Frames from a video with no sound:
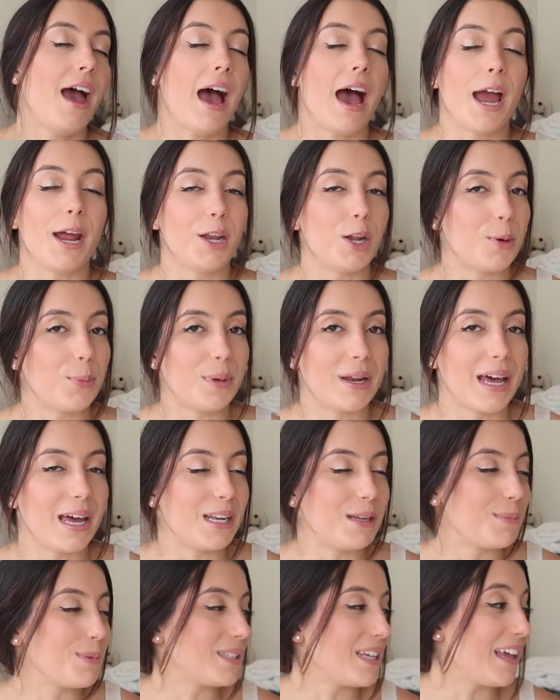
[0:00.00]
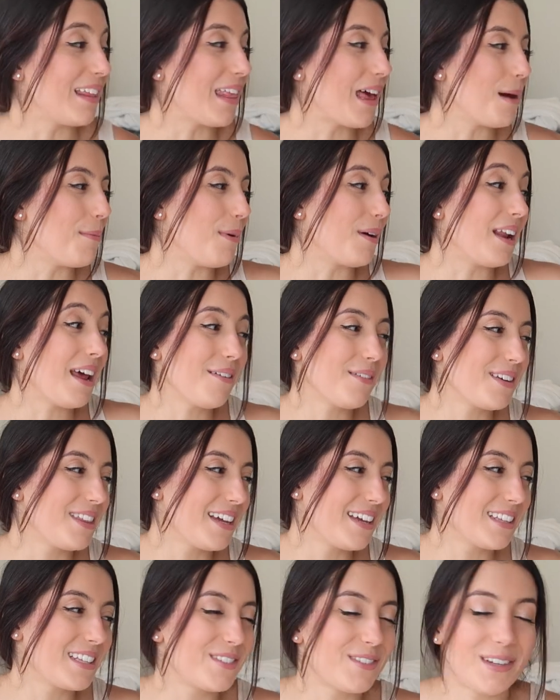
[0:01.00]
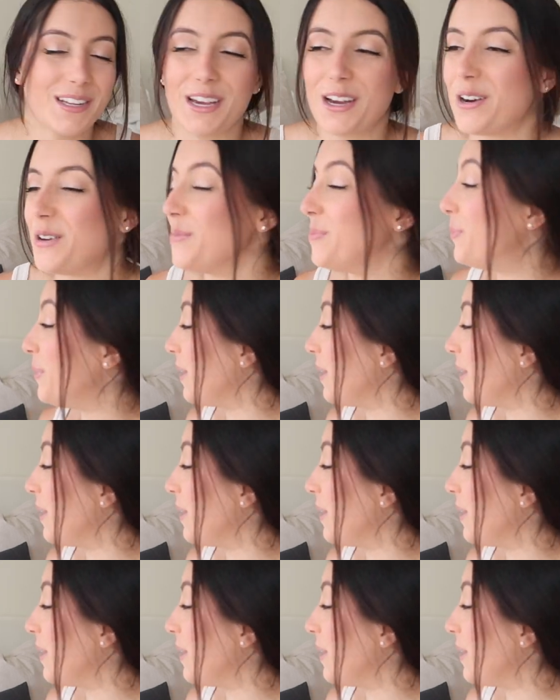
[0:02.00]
I know I'm gonna end up saying that about everything in this video,